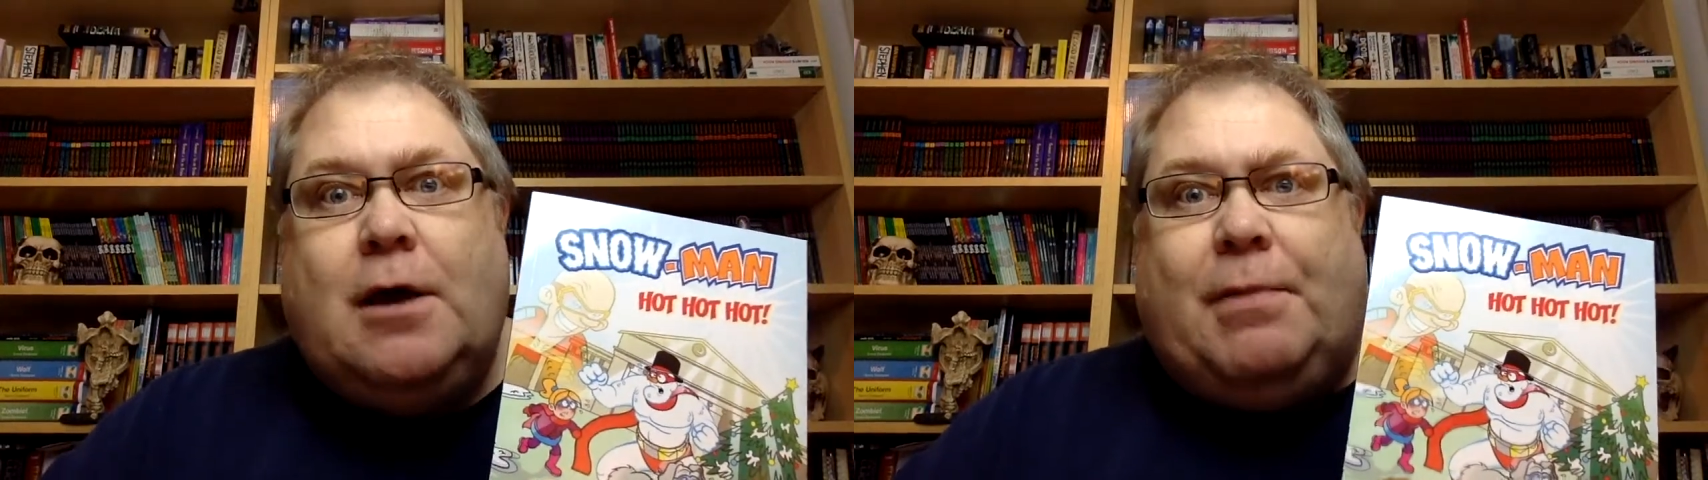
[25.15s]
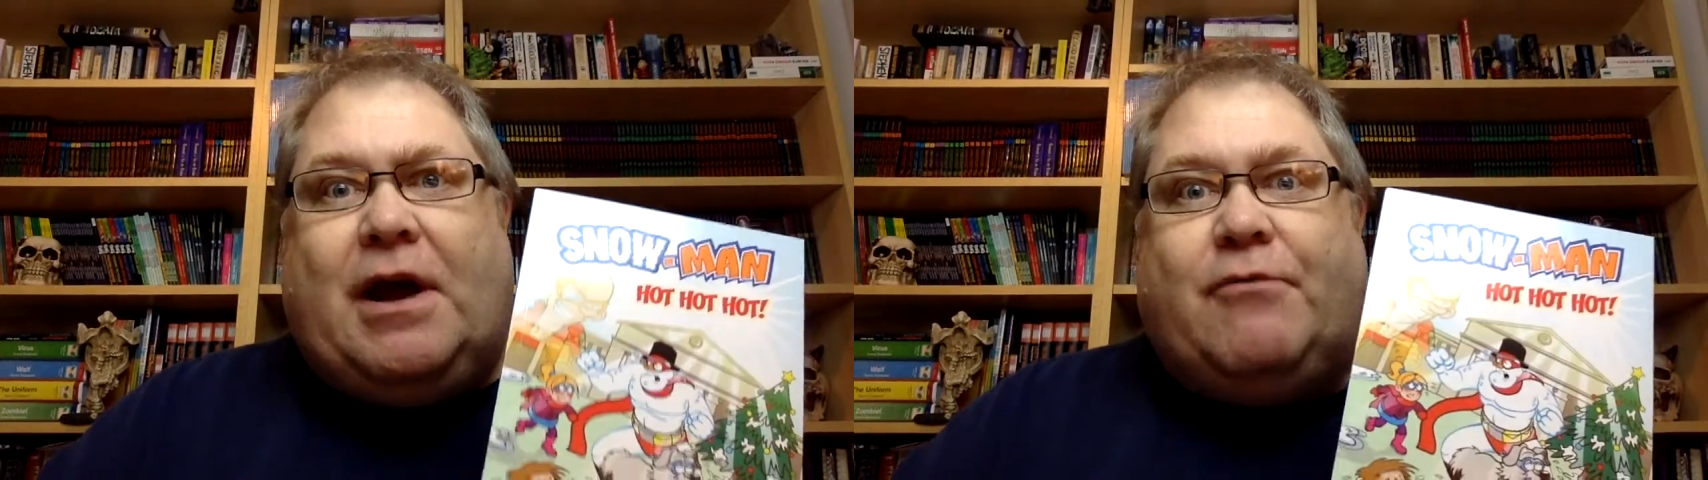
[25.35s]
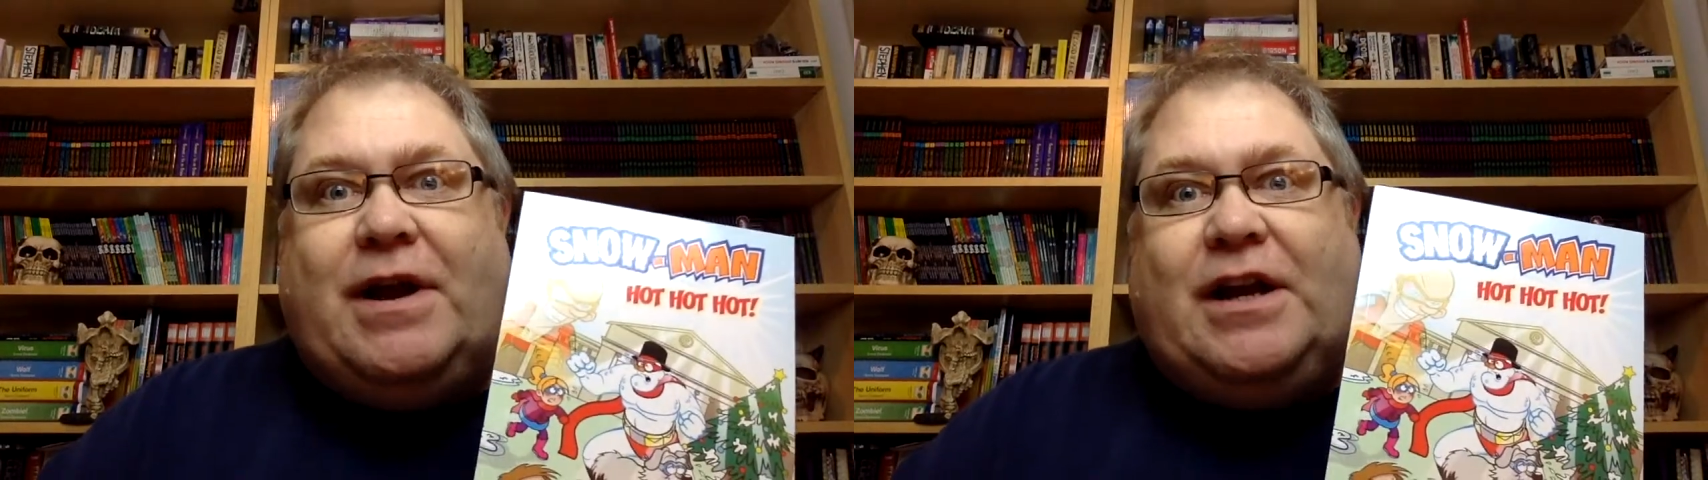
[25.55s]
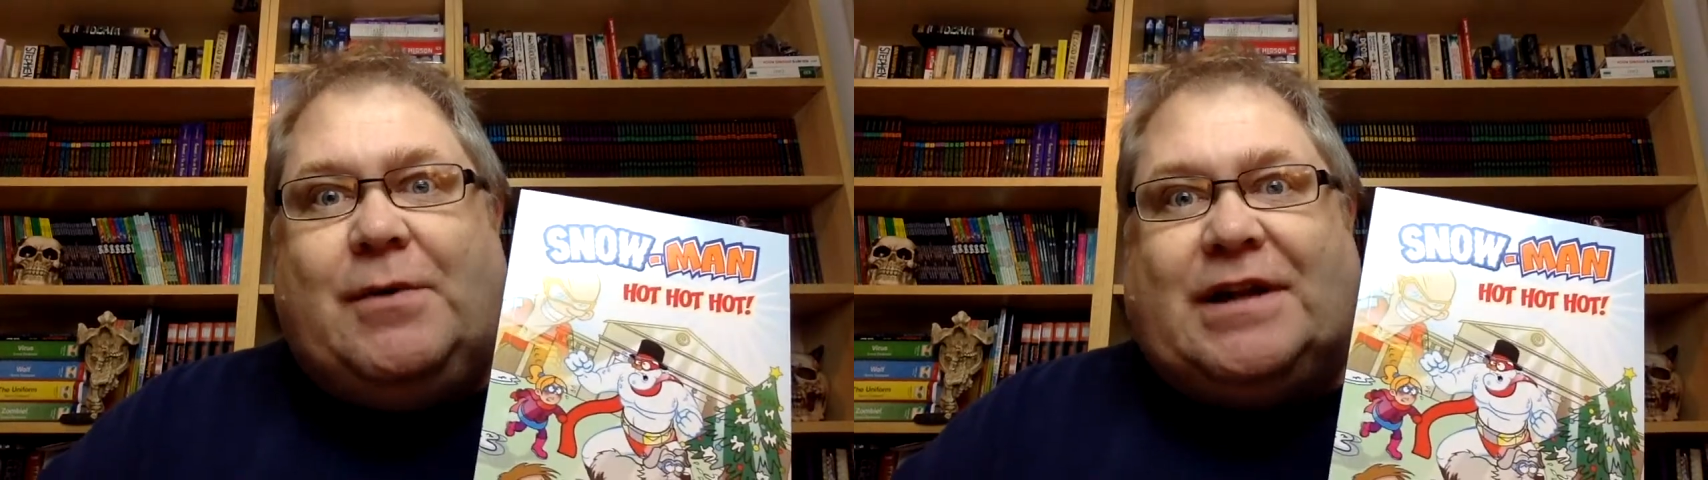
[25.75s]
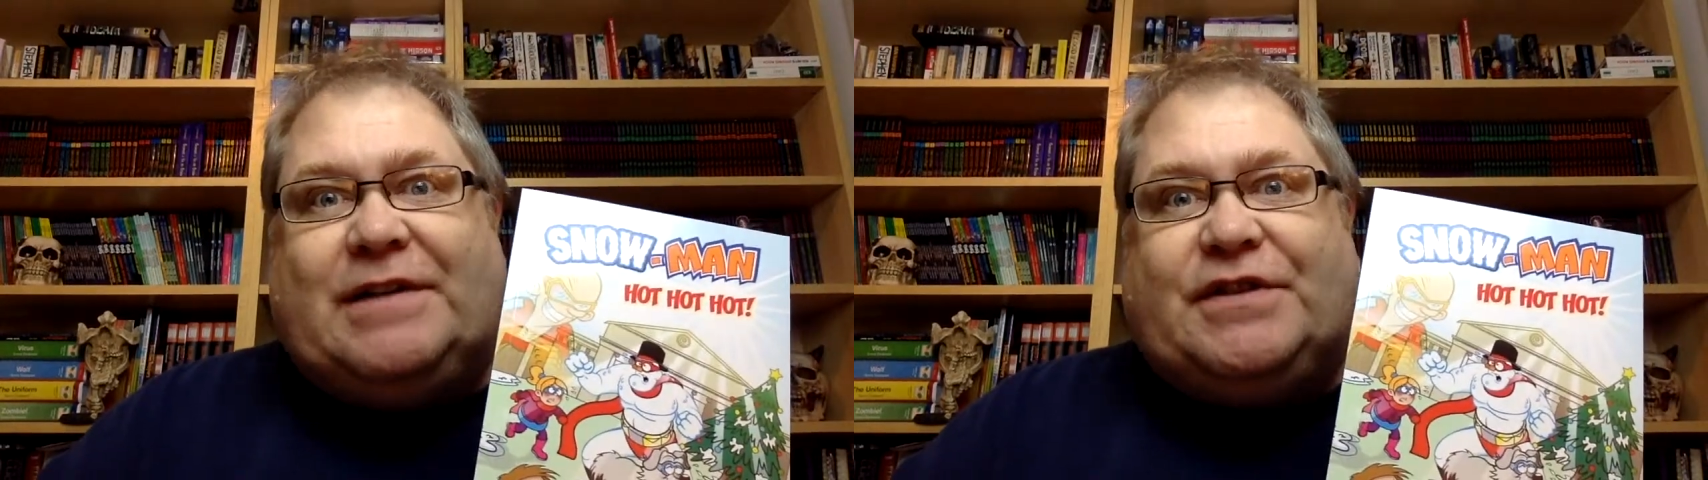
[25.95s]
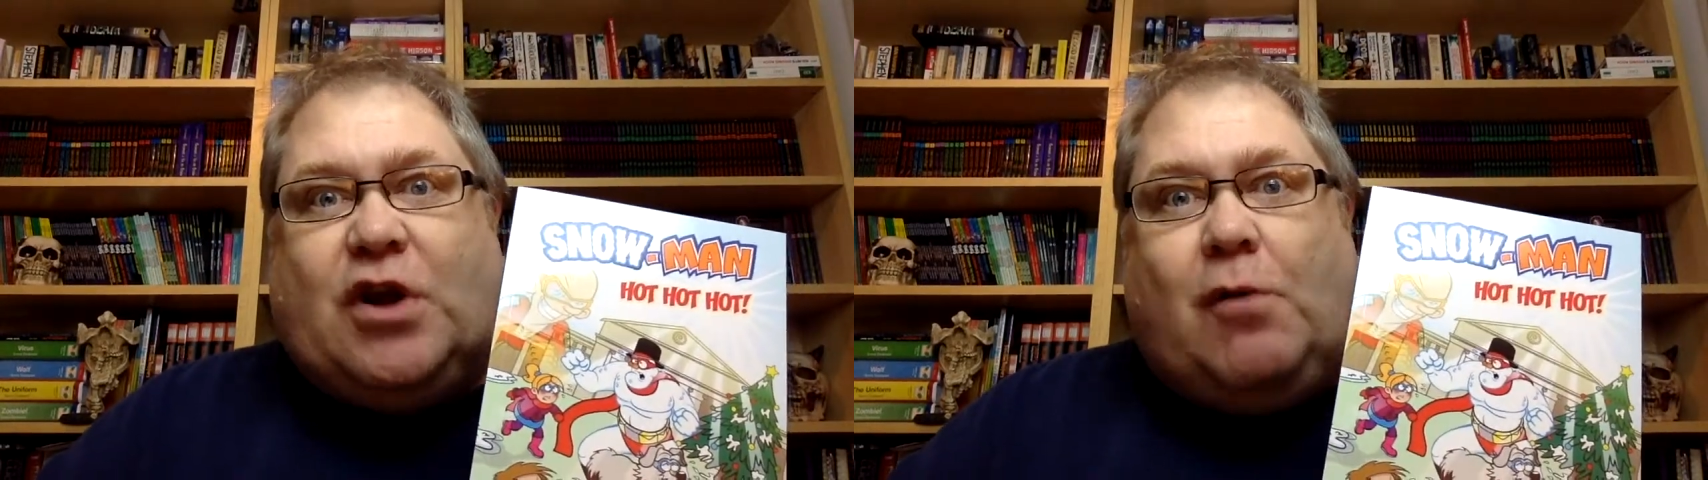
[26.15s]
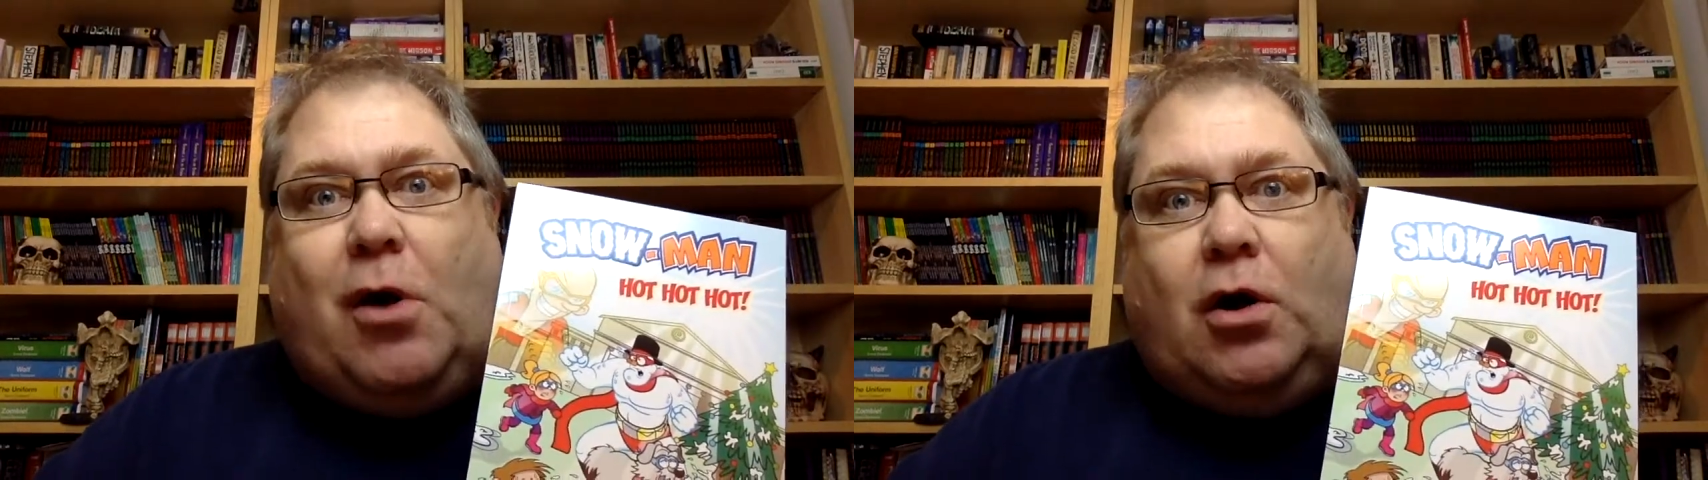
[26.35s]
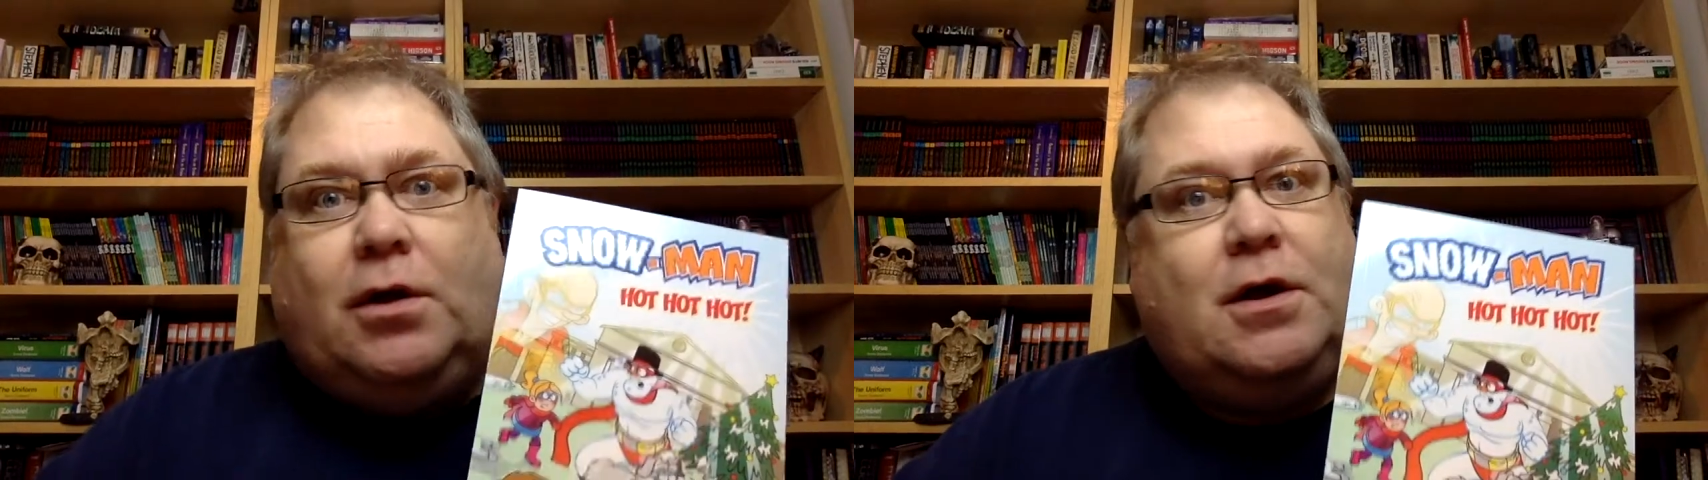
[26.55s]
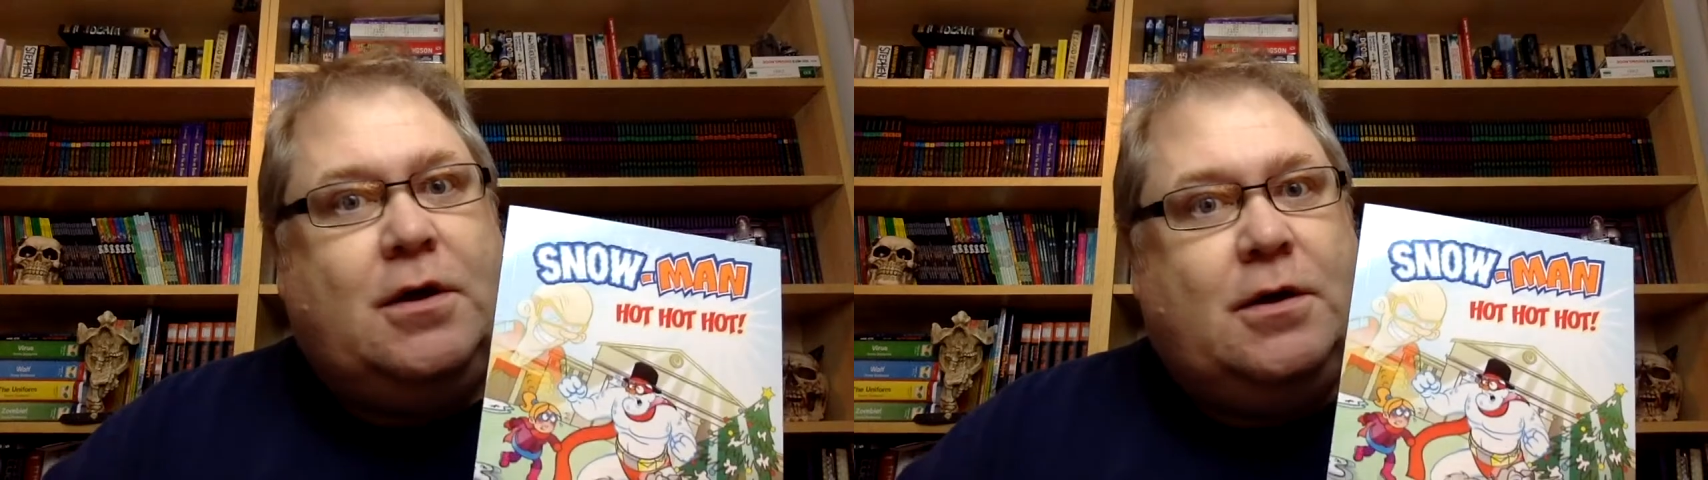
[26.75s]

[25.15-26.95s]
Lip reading: by a radioactive snowball.